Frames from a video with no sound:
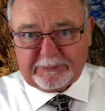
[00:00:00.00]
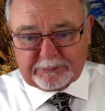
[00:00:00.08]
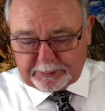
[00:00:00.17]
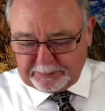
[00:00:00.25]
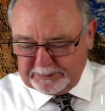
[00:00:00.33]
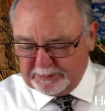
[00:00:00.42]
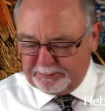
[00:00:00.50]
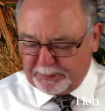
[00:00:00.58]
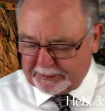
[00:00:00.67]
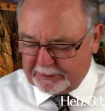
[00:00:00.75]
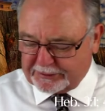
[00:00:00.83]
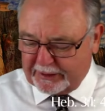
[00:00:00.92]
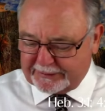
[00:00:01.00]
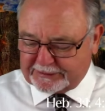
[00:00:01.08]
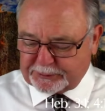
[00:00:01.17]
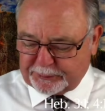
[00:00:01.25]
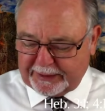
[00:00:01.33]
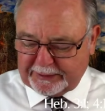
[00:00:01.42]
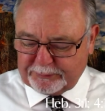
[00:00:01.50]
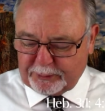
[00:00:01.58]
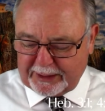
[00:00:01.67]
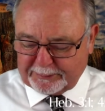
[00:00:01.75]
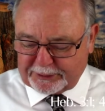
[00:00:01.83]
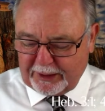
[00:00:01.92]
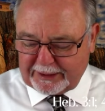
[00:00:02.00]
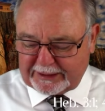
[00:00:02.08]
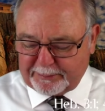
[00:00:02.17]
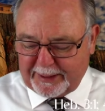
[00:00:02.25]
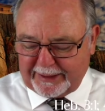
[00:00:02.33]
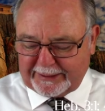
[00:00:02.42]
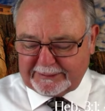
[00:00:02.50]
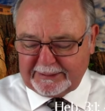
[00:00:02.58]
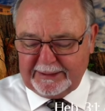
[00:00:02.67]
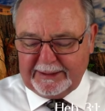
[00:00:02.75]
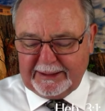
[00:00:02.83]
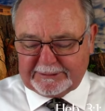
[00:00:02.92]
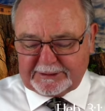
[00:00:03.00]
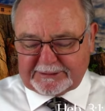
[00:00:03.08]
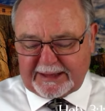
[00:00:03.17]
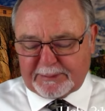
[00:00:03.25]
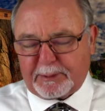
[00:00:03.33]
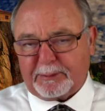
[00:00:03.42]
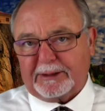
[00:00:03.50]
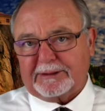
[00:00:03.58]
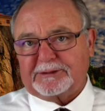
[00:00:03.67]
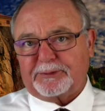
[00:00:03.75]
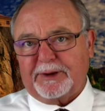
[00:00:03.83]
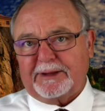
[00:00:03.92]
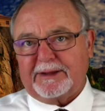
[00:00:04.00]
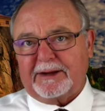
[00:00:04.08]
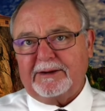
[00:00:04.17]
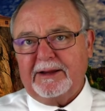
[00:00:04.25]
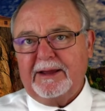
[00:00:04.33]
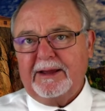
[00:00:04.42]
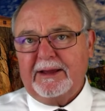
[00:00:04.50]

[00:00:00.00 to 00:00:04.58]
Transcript: We'll put those on the screen while I'm talking about it. Just keep them on the screen there